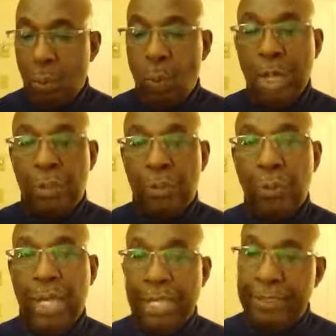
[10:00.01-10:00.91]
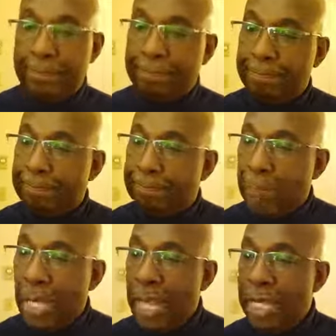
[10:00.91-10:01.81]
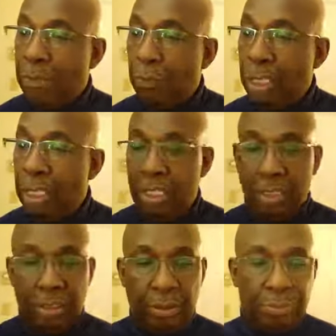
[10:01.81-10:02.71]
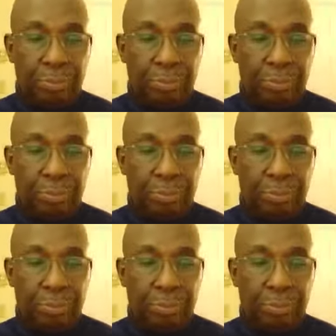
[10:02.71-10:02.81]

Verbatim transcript: 1 through 8. And it reads,